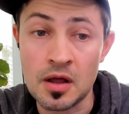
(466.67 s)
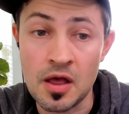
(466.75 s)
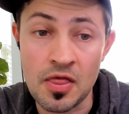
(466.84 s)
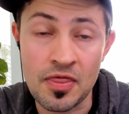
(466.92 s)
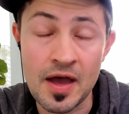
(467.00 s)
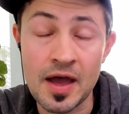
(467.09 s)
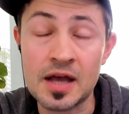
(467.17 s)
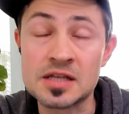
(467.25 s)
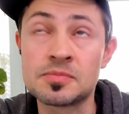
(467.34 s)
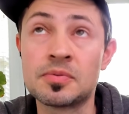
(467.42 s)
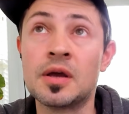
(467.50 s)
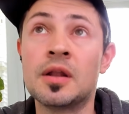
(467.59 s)
And that
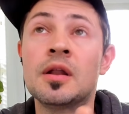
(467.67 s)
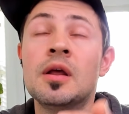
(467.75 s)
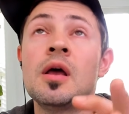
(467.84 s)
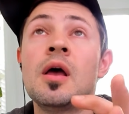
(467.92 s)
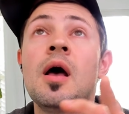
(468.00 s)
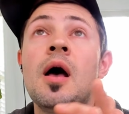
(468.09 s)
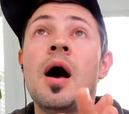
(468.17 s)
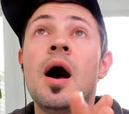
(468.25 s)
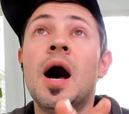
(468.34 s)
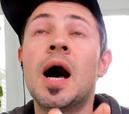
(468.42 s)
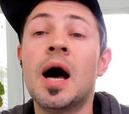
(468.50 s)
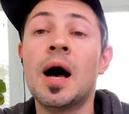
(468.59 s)
has been
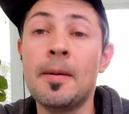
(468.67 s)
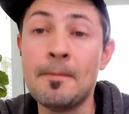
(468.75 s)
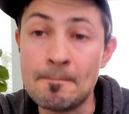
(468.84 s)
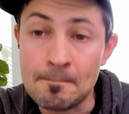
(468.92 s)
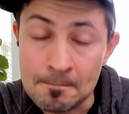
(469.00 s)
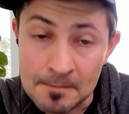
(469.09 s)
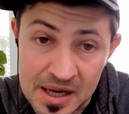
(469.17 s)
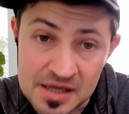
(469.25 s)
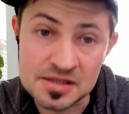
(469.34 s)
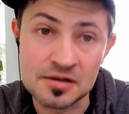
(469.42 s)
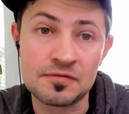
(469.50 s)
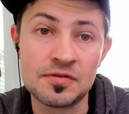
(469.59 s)
an
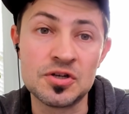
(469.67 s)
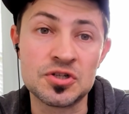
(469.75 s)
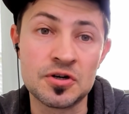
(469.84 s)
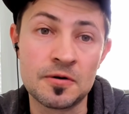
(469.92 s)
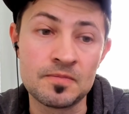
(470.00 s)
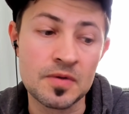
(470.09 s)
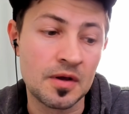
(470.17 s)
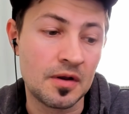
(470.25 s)
amazing feature.